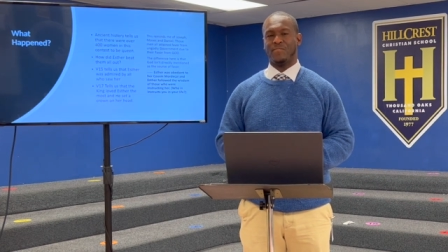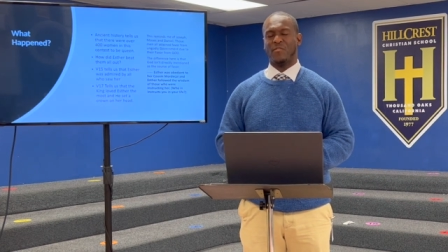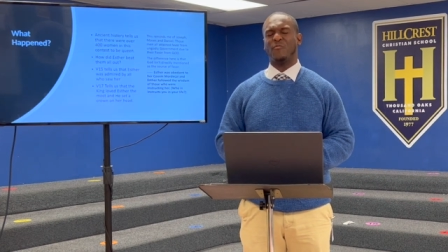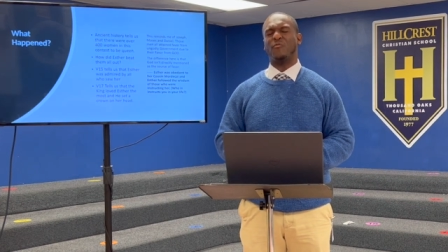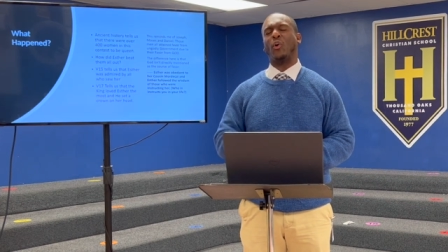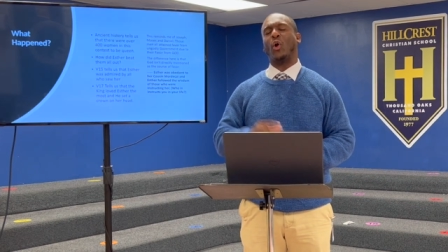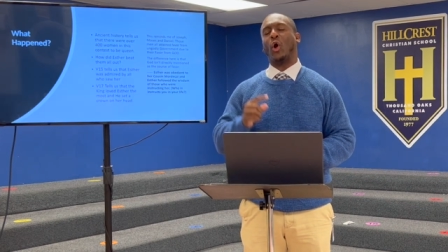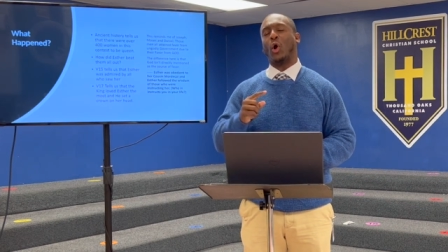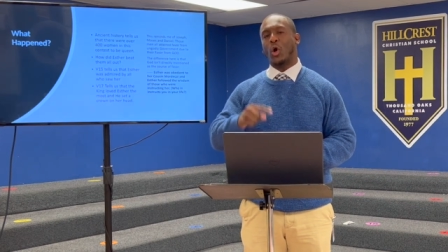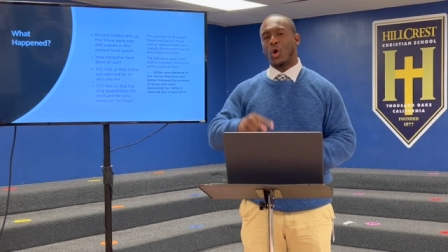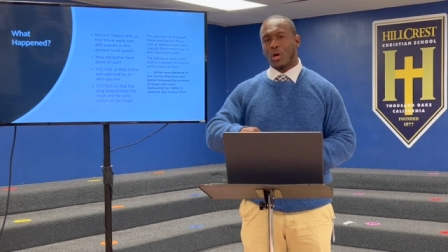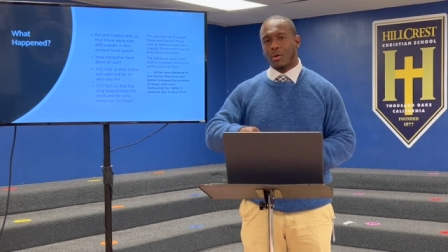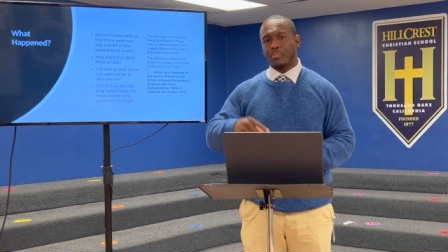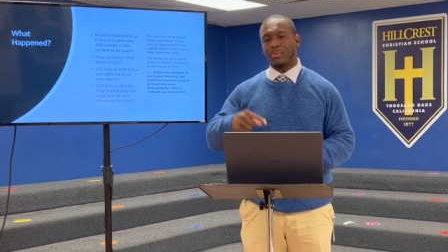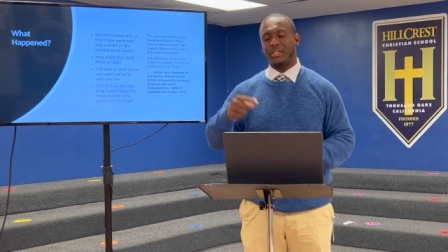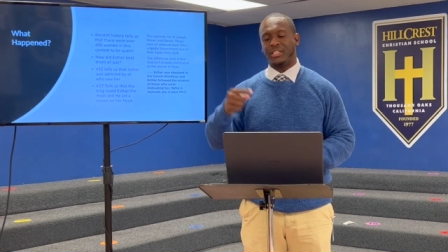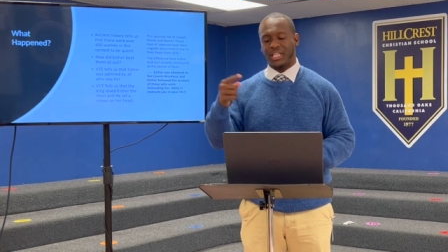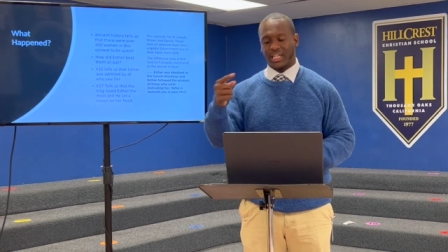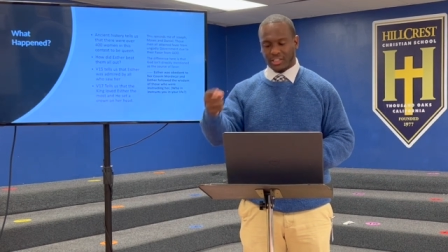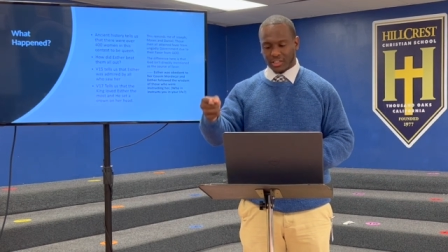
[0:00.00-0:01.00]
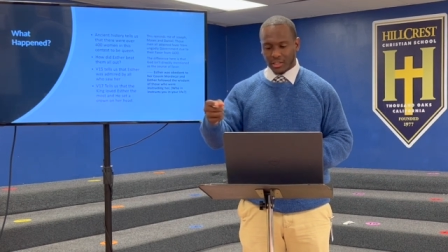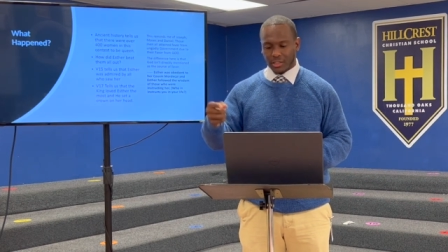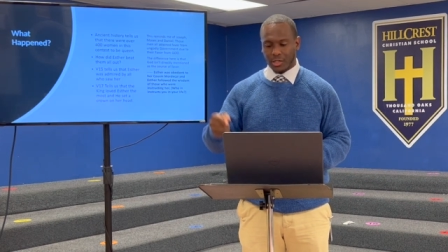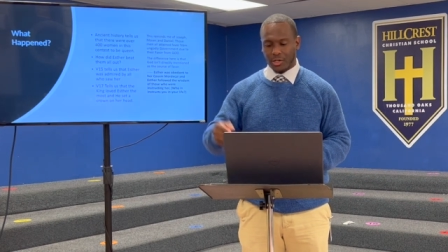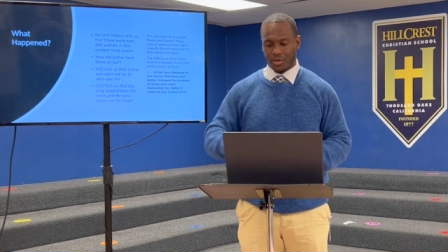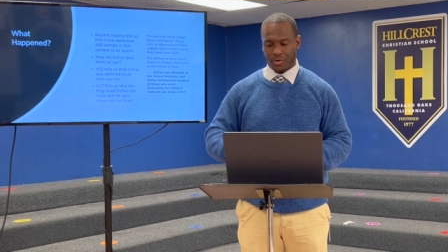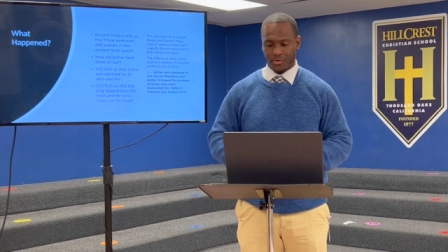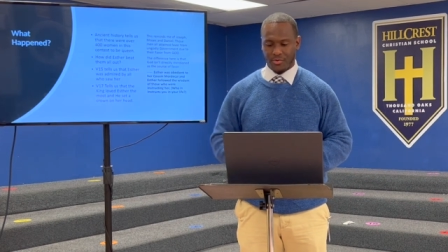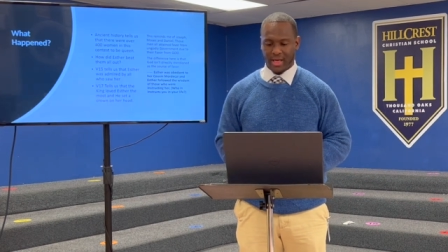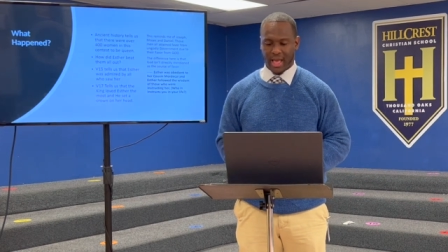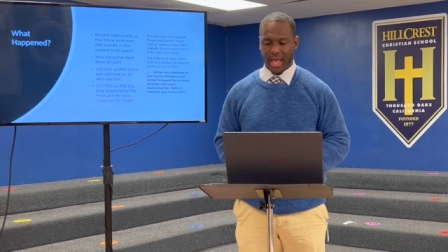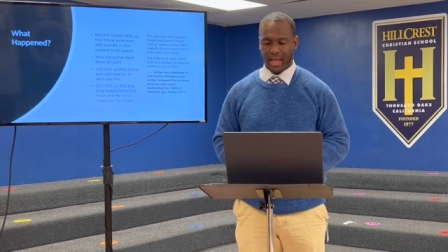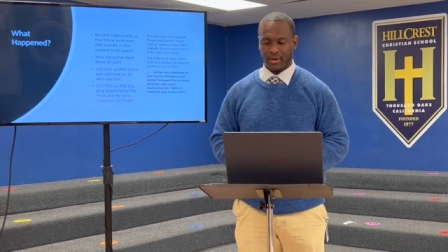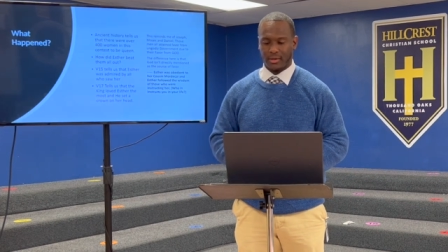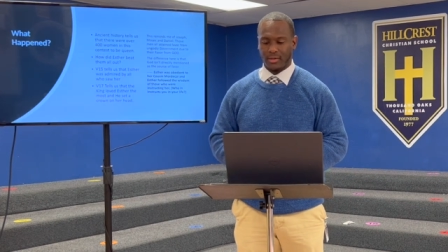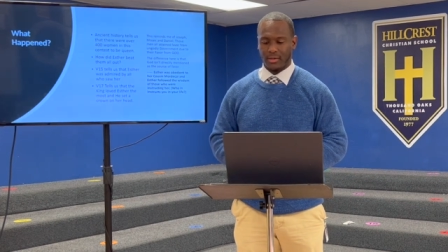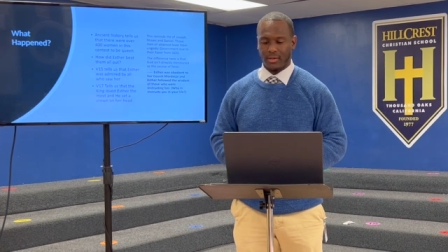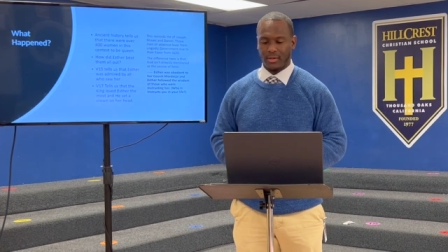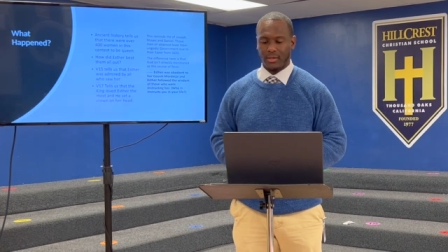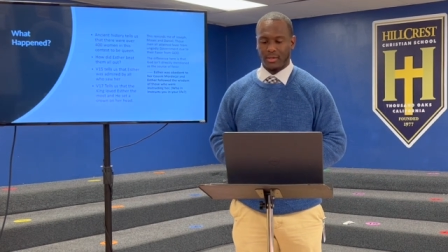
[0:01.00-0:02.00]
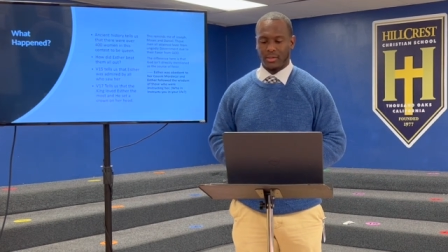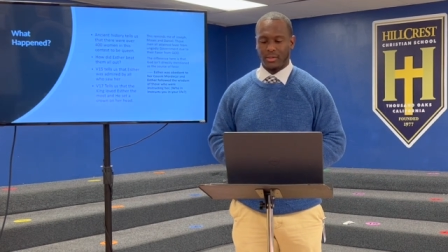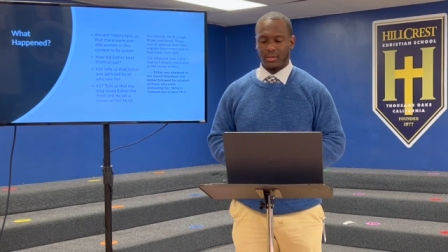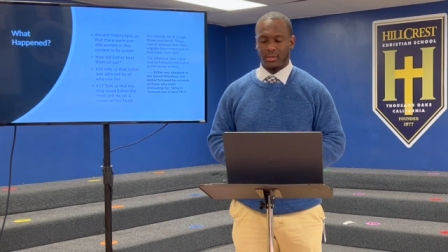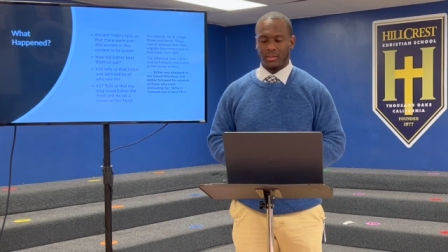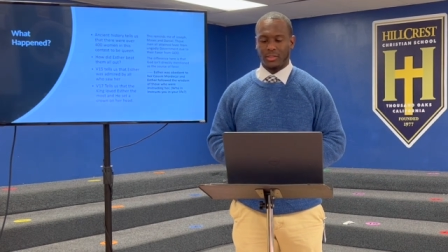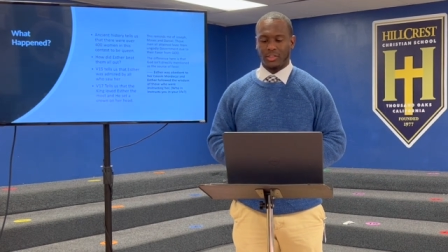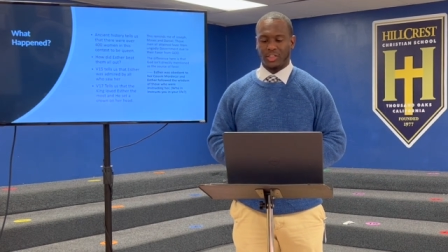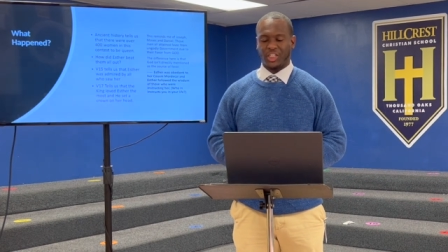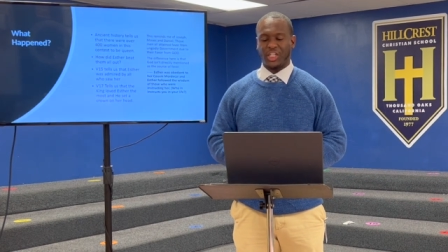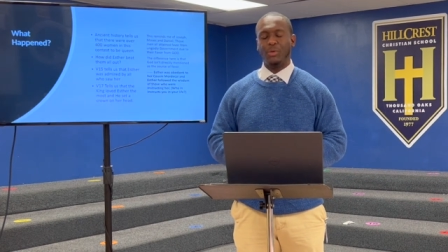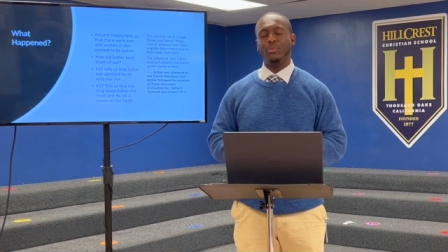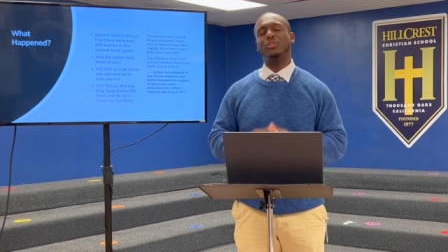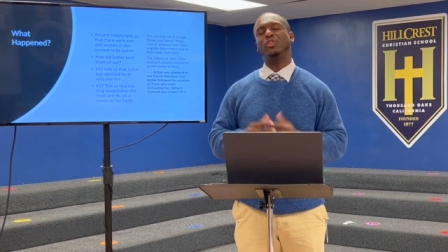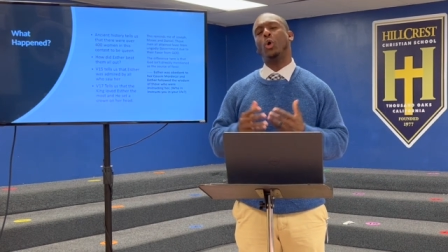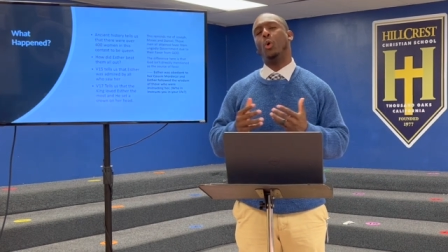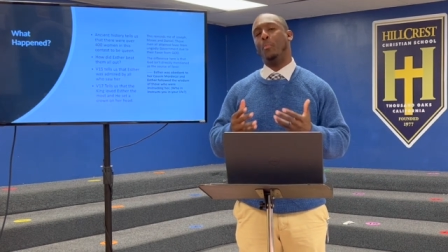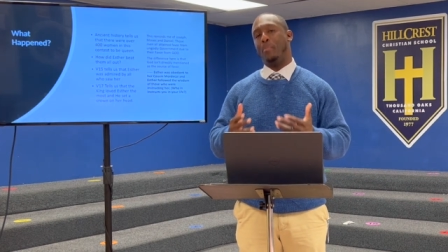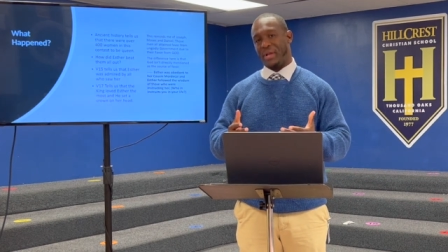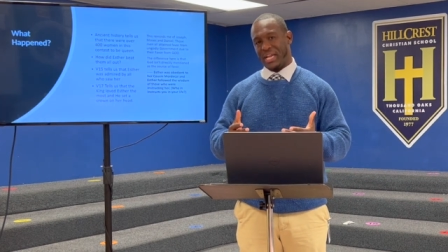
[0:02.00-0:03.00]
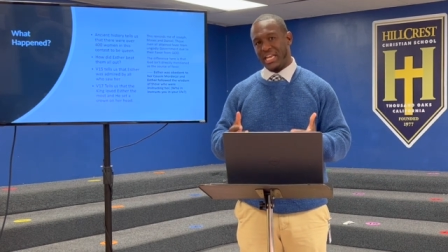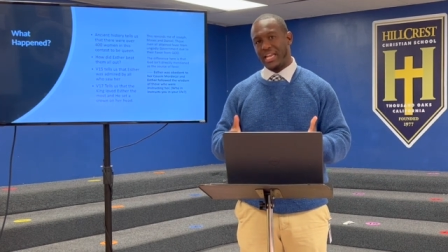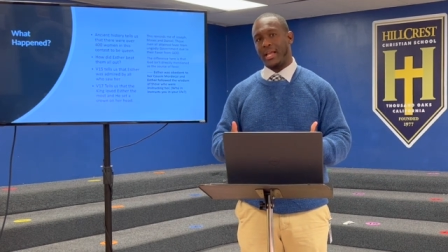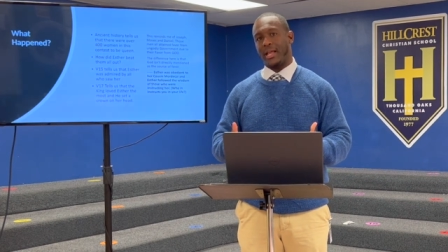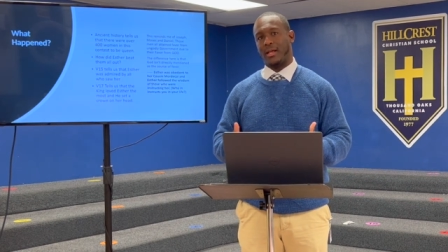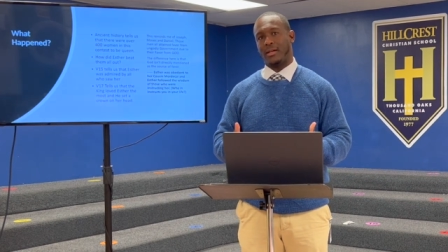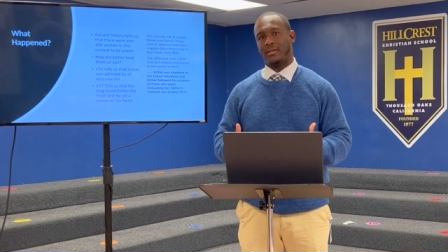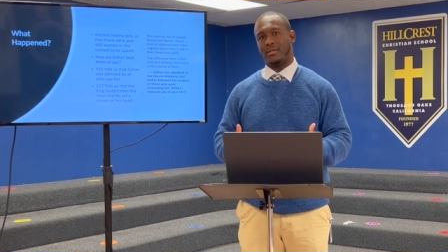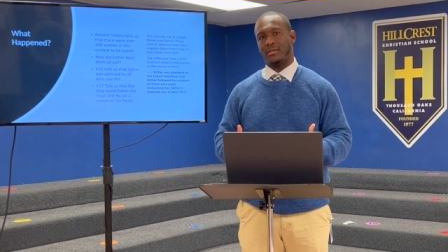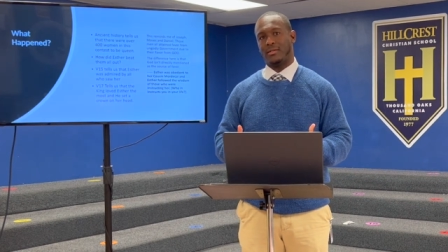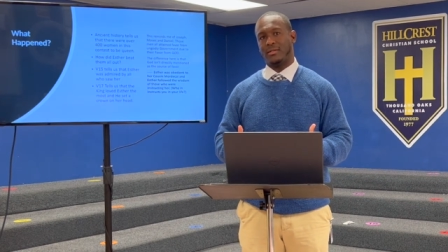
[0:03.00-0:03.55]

For her to petition to do that, she was obedient